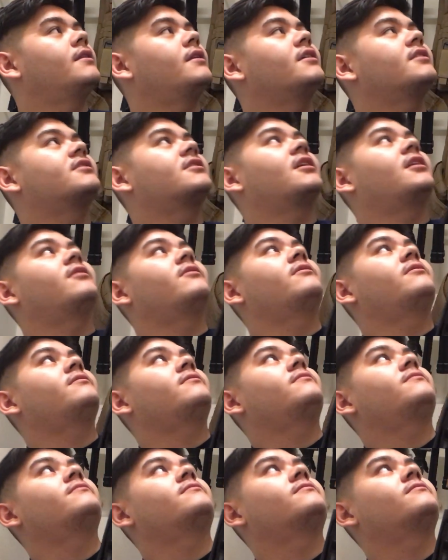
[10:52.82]
this gun,
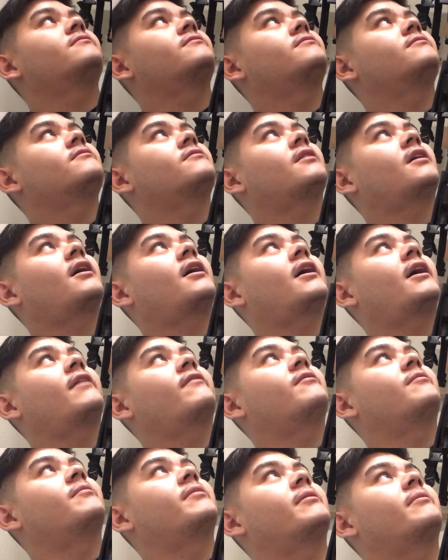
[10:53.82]
I
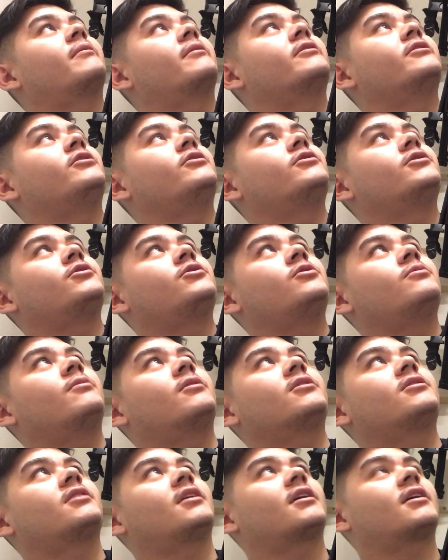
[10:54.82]
haven't been able to use it too
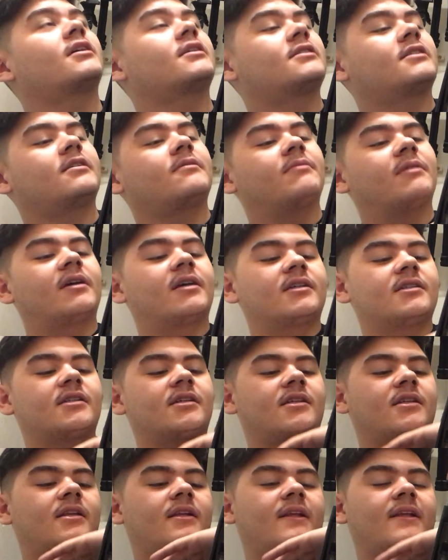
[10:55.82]
much, like I said, because
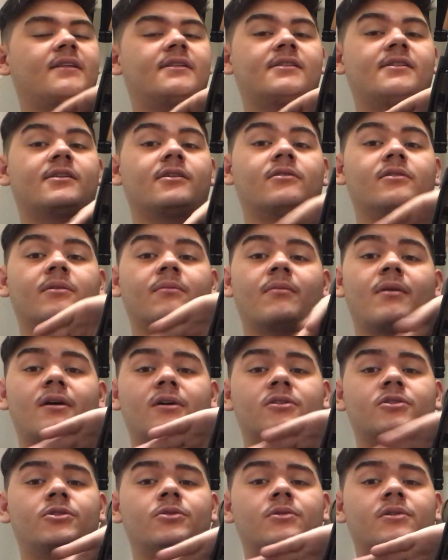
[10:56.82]
it's still in the
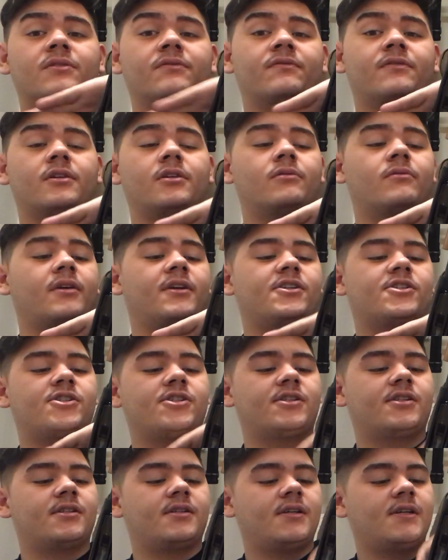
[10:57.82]
Mach 2
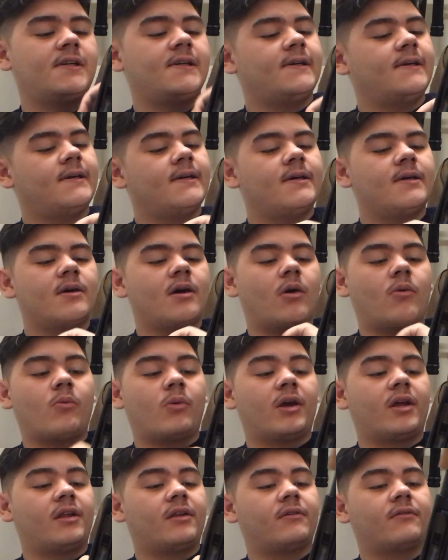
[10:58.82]
configuration. I'm
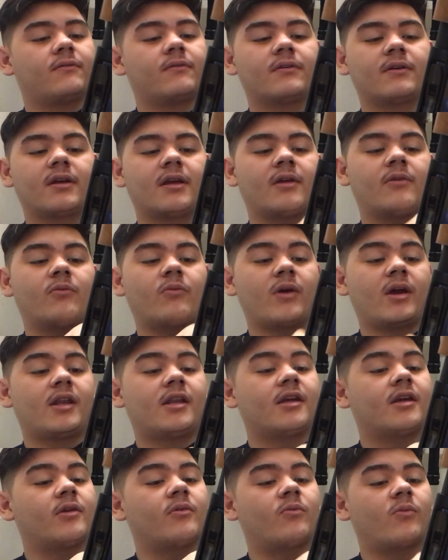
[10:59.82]
waiting and
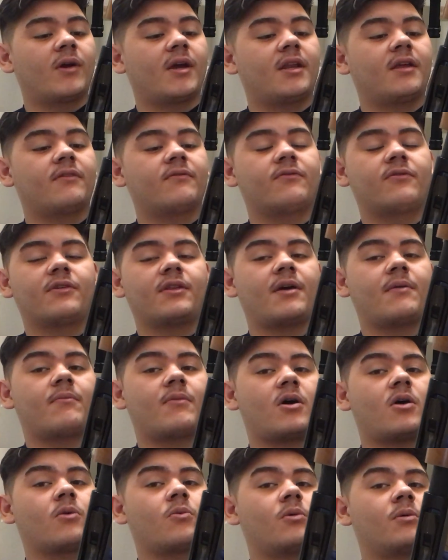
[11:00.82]
waiting and waiting for that
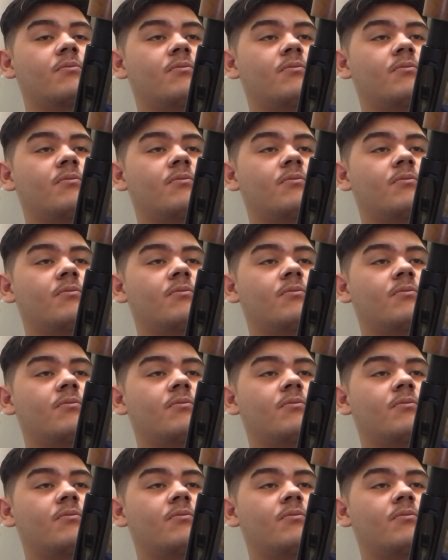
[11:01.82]
Mach